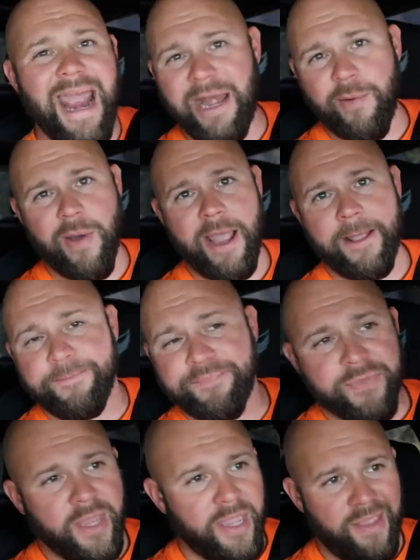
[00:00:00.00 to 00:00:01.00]
Anyway,
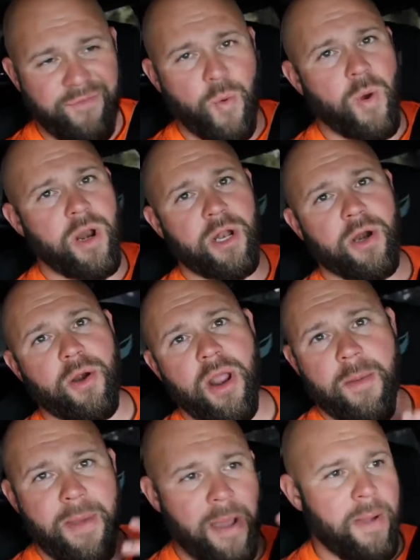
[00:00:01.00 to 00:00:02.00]
if you want to
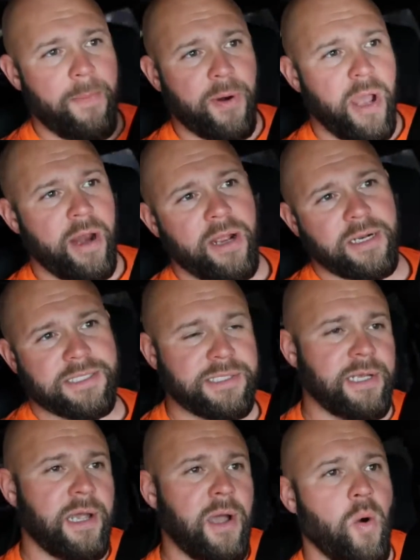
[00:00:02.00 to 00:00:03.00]
learn about my
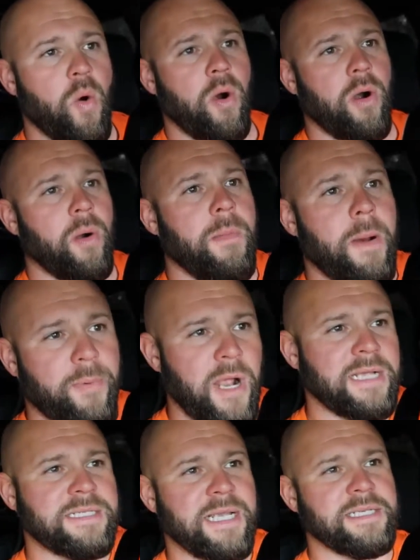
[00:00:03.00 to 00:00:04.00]
products or my
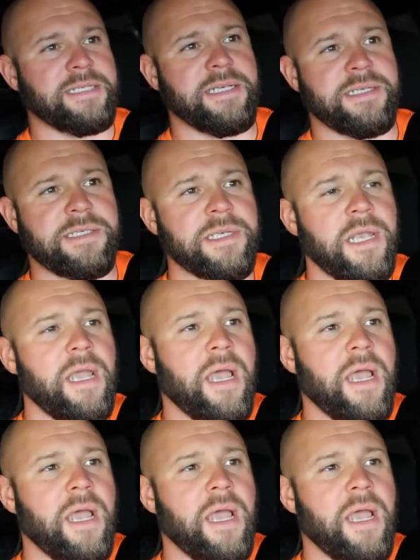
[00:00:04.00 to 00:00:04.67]
processes,